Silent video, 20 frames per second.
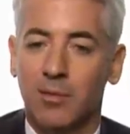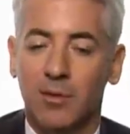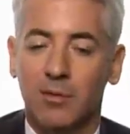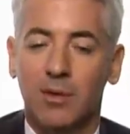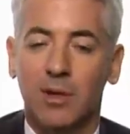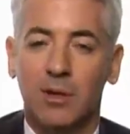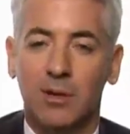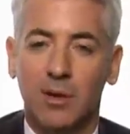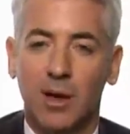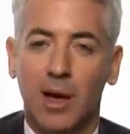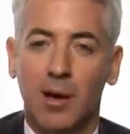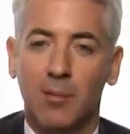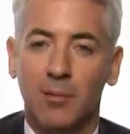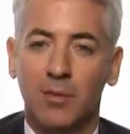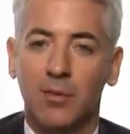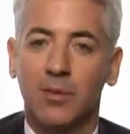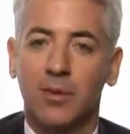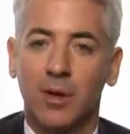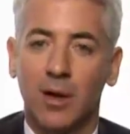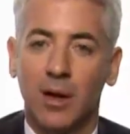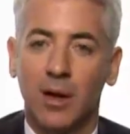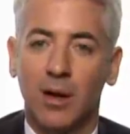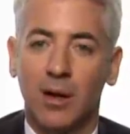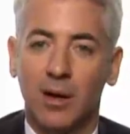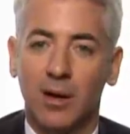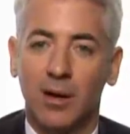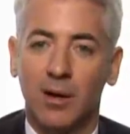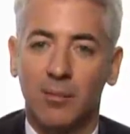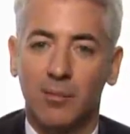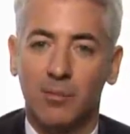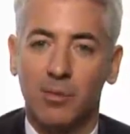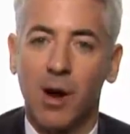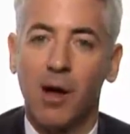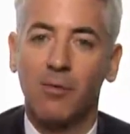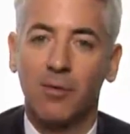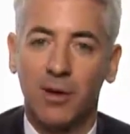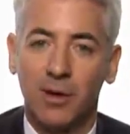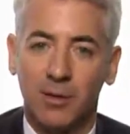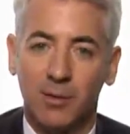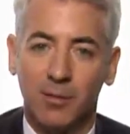15 times
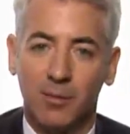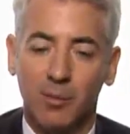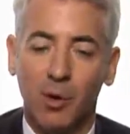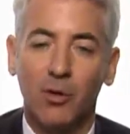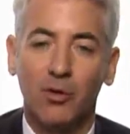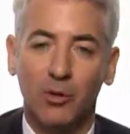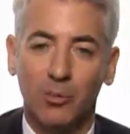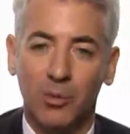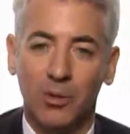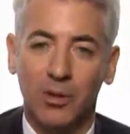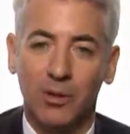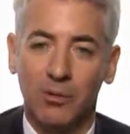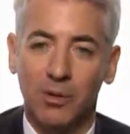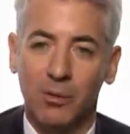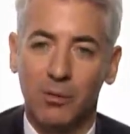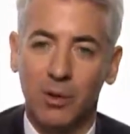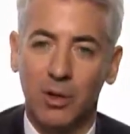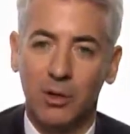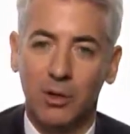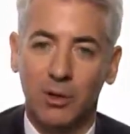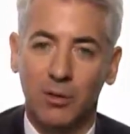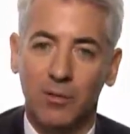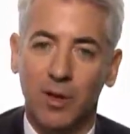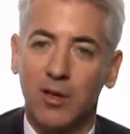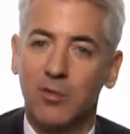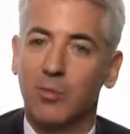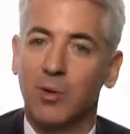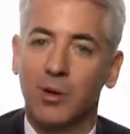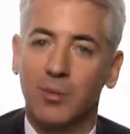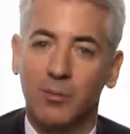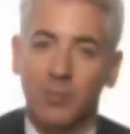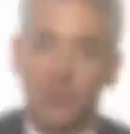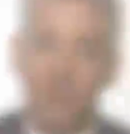profit multiple of the original investment.